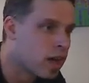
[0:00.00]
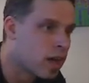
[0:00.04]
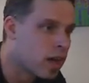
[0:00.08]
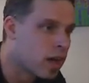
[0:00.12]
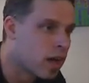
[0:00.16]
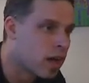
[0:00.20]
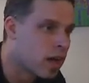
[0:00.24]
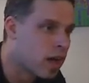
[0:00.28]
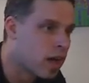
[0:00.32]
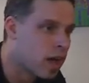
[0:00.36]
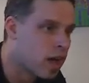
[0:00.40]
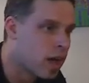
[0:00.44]

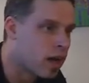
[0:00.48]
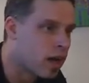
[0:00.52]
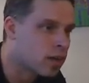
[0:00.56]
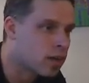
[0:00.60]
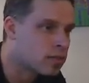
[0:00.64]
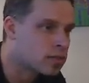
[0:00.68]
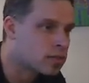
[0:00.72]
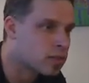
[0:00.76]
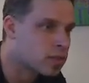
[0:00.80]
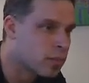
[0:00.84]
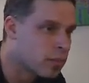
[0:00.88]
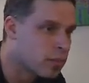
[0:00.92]
I've
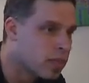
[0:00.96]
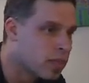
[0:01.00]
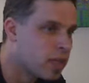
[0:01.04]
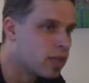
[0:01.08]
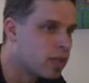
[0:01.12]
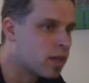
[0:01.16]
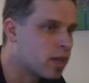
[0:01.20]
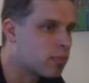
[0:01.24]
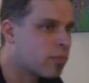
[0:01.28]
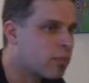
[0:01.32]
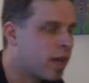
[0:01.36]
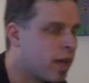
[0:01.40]

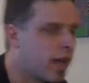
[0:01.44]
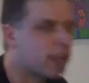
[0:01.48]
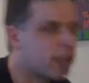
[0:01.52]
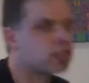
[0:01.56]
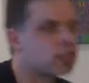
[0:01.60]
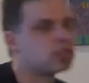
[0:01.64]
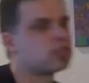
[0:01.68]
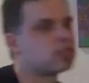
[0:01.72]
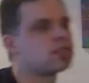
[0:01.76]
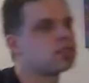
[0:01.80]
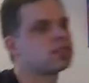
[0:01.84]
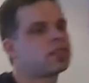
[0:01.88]
submitted a
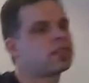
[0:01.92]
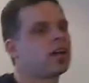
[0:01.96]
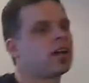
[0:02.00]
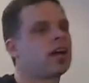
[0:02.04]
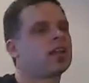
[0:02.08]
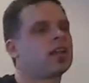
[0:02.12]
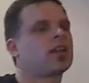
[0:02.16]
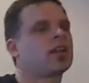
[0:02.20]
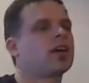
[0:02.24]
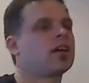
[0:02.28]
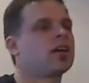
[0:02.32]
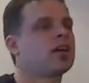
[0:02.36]
patch to
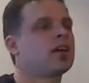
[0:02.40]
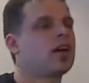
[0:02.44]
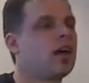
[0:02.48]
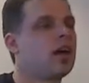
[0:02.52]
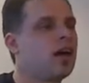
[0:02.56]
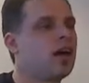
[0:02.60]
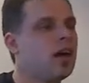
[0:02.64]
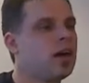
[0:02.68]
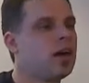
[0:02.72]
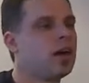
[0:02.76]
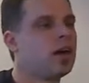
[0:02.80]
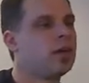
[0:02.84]
Scala
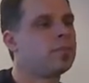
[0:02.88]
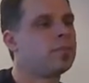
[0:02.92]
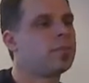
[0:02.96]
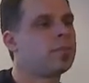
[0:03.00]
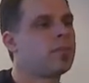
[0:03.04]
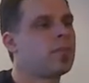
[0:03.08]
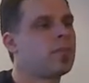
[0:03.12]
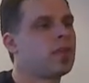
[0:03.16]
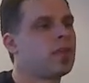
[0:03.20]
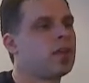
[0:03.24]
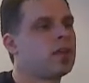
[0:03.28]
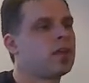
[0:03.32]

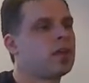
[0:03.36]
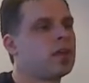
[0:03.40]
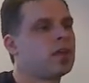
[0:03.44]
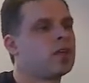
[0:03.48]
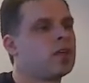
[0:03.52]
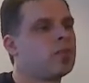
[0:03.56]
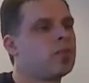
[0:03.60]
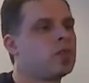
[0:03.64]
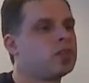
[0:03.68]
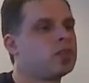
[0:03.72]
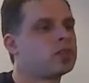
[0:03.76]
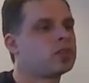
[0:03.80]

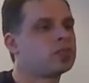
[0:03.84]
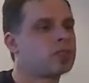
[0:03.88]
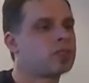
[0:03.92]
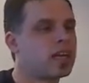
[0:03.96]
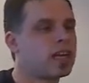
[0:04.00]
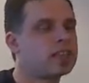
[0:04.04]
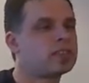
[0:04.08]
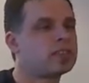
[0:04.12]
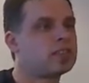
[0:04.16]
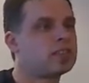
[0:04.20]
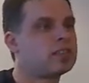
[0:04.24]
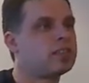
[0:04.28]
which
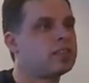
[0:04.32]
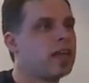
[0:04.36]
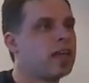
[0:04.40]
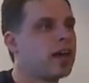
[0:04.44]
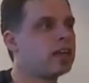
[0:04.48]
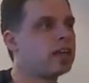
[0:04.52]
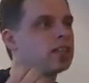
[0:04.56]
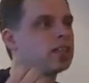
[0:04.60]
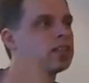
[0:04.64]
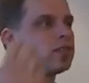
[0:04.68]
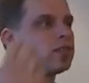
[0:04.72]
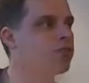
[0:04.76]
breaks this
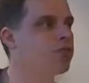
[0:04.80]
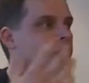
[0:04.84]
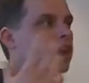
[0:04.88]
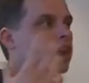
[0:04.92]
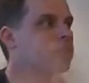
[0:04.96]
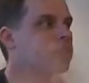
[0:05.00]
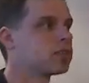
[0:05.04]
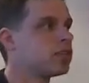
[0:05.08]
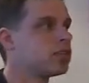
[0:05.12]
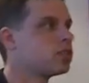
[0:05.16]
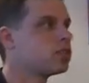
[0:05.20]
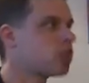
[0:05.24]
down into
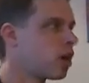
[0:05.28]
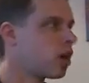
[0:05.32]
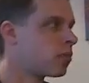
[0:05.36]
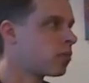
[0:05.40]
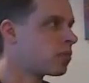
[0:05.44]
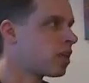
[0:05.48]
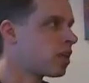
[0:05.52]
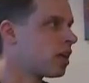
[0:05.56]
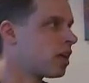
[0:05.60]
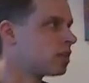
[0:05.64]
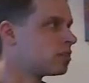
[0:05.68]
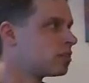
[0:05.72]
fine-grained
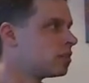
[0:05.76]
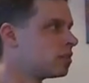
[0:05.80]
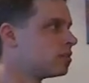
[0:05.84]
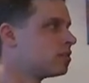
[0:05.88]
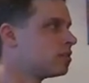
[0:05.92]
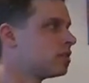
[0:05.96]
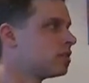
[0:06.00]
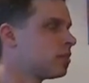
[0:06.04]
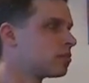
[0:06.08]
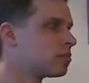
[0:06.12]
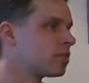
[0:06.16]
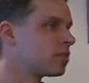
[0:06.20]
type classes,
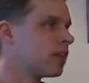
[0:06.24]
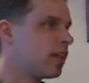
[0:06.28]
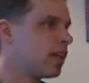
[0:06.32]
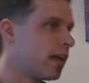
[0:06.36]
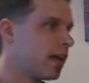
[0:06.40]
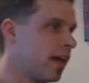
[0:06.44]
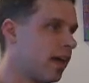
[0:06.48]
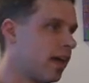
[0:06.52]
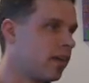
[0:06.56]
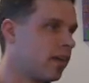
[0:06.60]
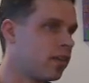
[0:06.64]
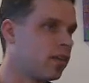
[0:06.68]

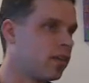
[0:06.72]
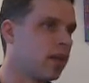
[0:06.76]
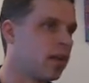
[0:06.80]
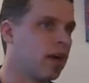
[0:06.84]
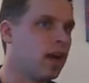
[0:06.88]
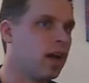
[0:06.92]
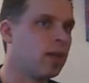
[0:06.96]
separating out